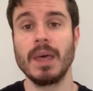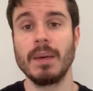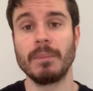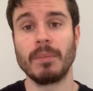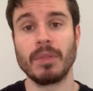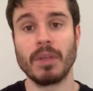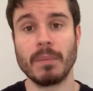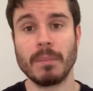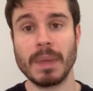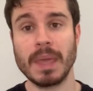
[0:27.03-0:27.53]
But
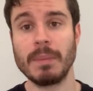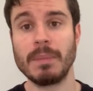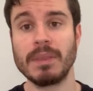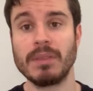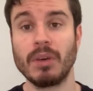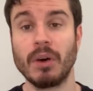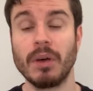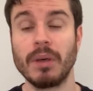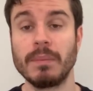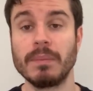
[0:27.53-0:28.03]
there may be
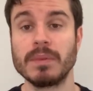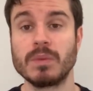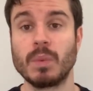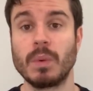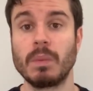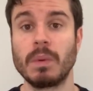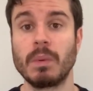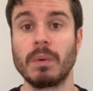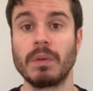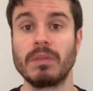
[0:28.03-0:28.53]
times
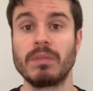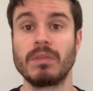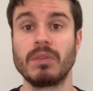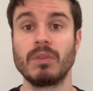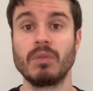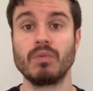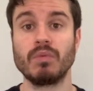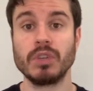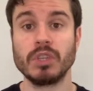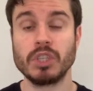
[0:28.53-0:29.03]
when we want
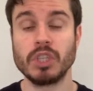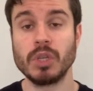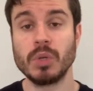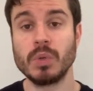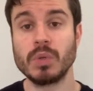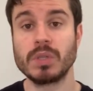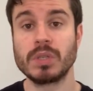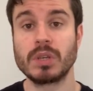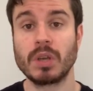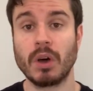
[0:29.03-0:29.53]
to
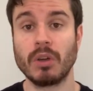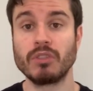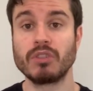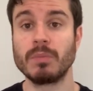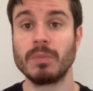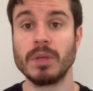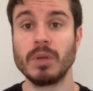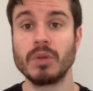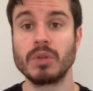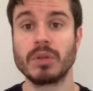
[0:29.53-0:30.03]
reduce
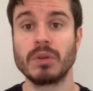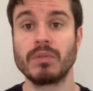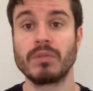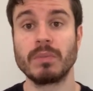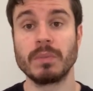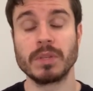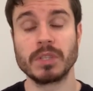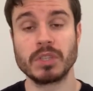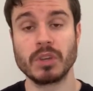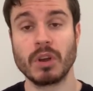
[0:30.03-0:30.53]
contribution
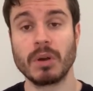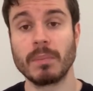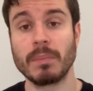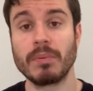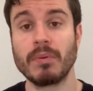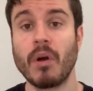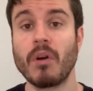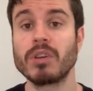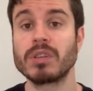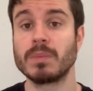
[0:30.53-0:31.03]
from certain
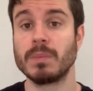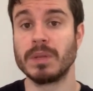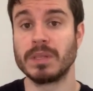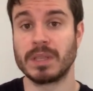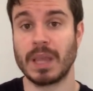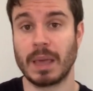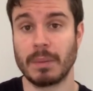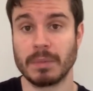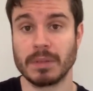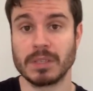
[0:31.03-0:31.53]
proximal
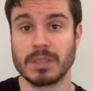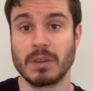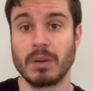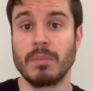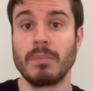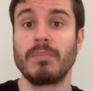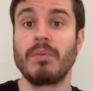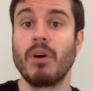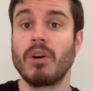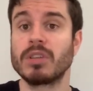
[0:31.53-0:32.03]
segments, certain
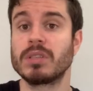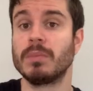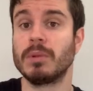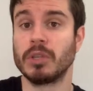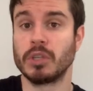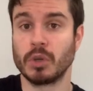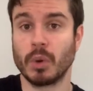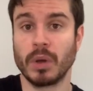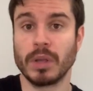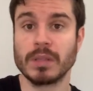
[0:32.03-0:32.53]
proximal
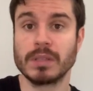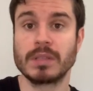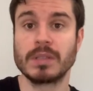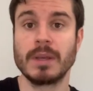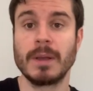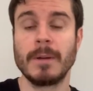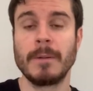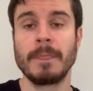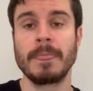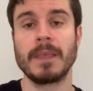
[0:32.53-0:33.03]
joints,
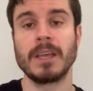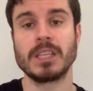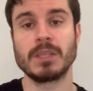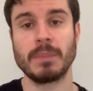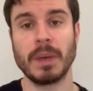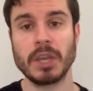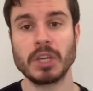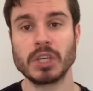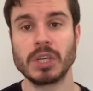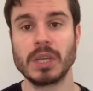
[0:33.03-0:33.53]

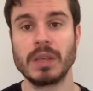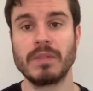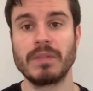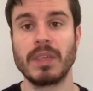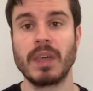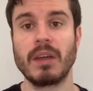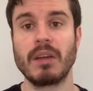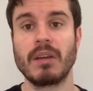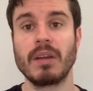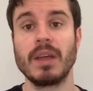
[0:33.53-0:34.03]
especially if
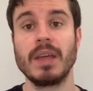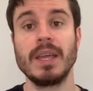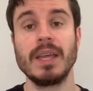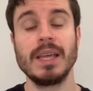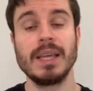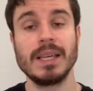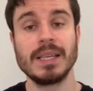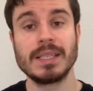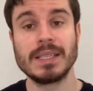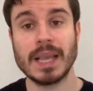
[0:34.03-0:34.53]
they're
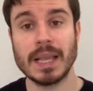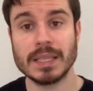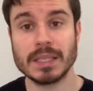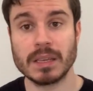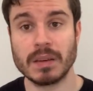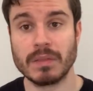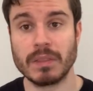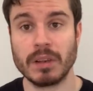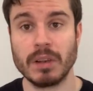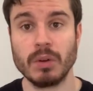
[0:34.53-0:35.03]

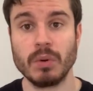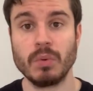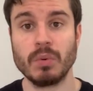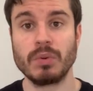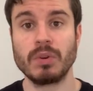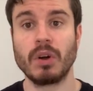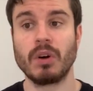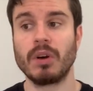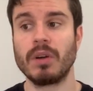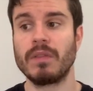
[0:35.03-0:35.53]
sensitive to load
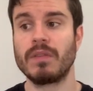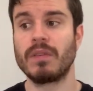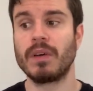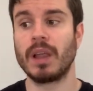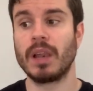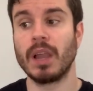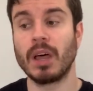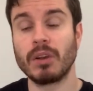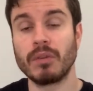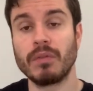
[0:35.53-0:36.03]
or if a
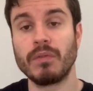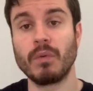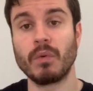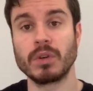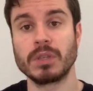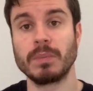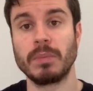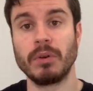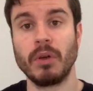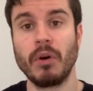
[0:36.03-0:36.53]
lot of
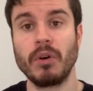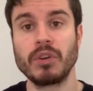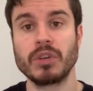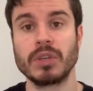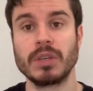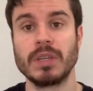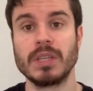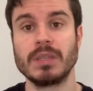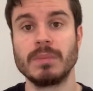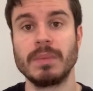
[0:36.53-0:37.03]
force
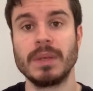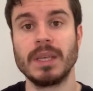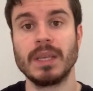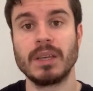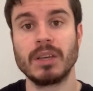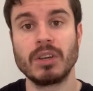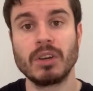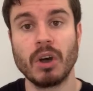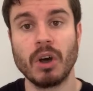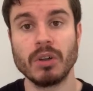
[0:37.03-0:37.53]
production is being
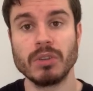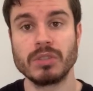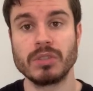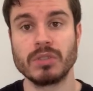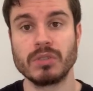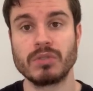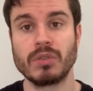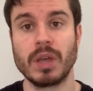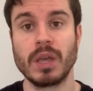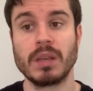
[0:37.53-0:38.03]

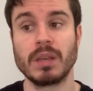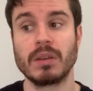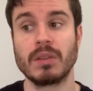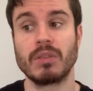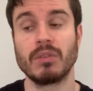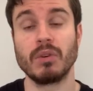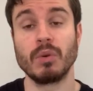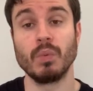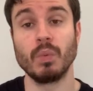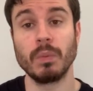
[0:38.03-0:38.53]
concentrated
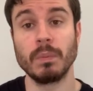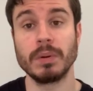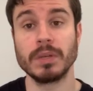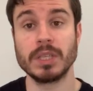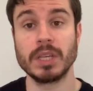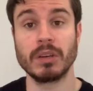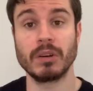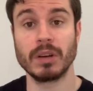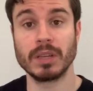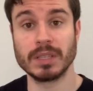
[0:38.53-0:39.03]
through one
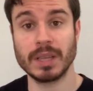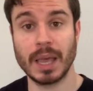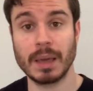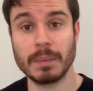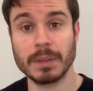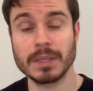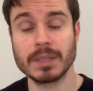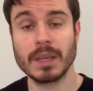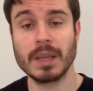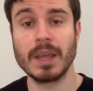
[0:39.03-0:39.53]
particular
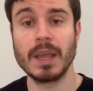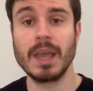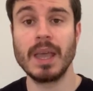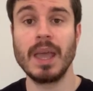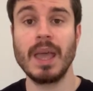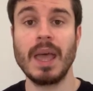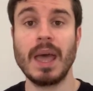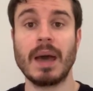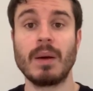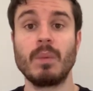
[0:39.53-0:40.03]
segment,
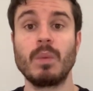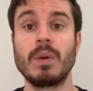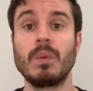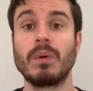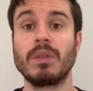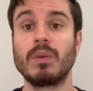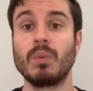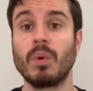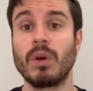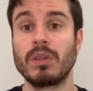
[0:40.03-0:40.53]
and we
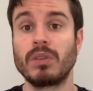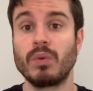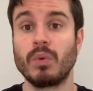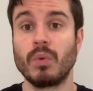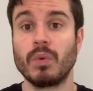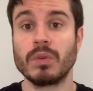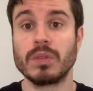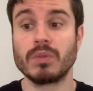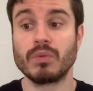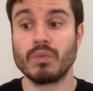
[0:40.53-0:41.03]
want to work
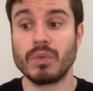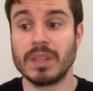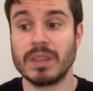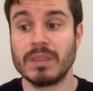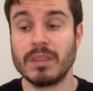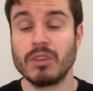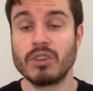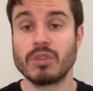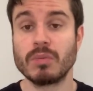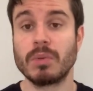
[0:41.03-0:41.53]
towards
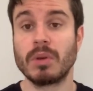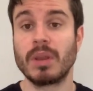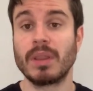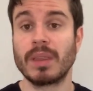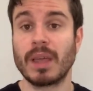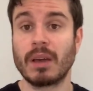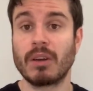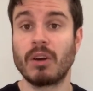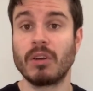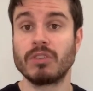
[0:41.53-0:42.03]
redistributing
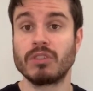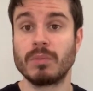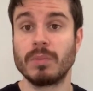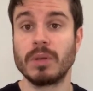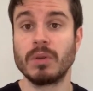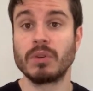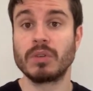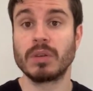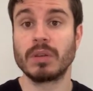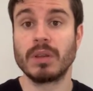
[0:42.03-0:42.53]
that
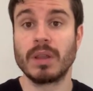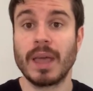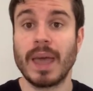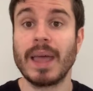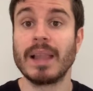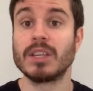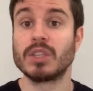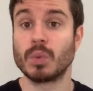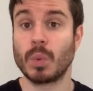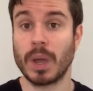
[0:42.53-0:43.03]
contribution
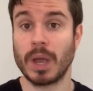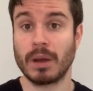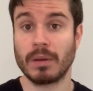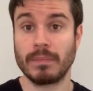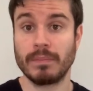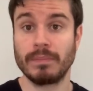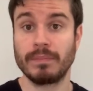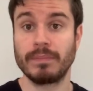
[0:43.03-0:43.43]
elsewhere.